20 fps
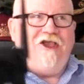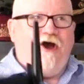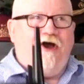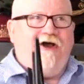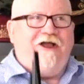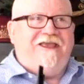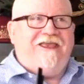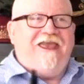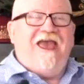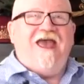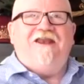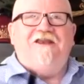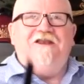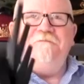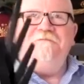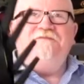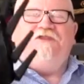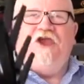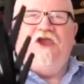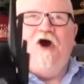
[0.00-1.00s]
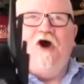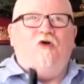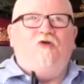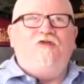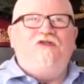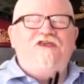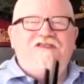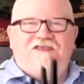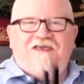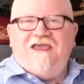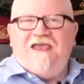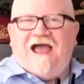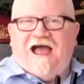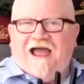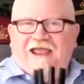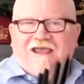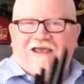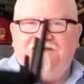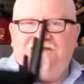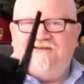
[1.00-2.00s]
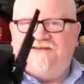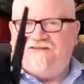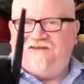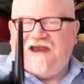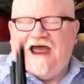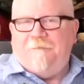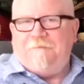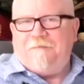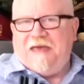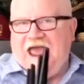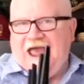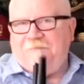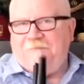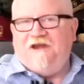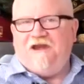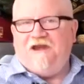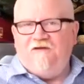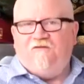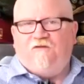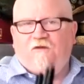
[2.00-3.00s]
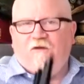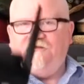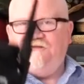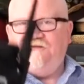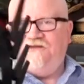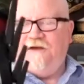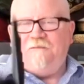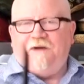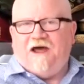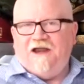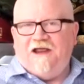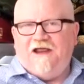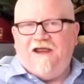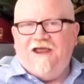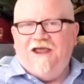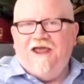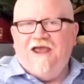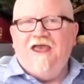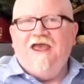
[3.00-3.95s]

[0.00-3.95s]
again, the only thing I can stop happening for somebody